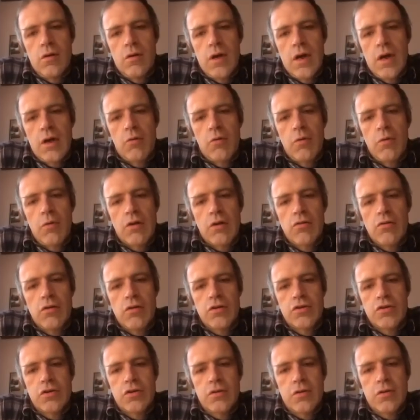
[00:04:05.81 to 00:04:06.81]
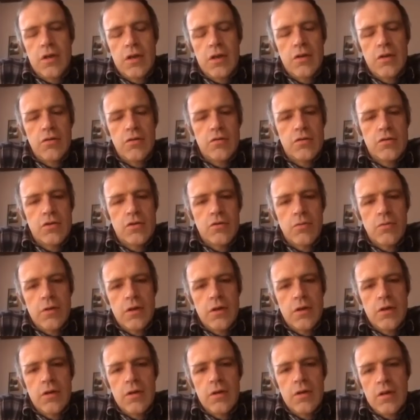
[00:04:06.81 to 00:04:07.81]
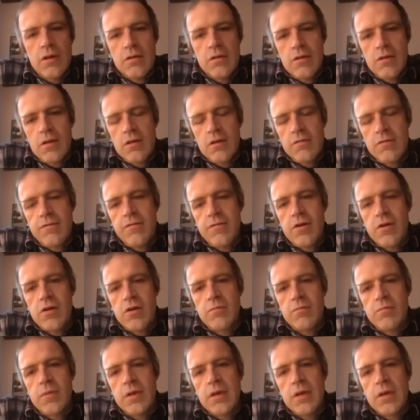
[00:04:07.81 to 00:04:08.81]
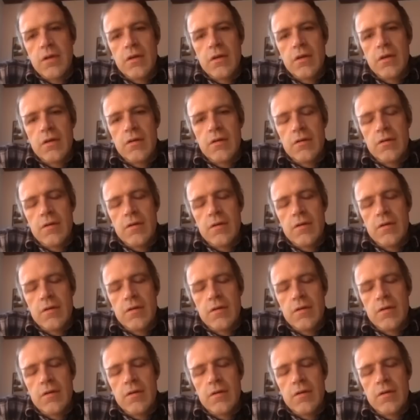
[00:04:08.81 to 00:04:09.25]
agriculture industry and farming.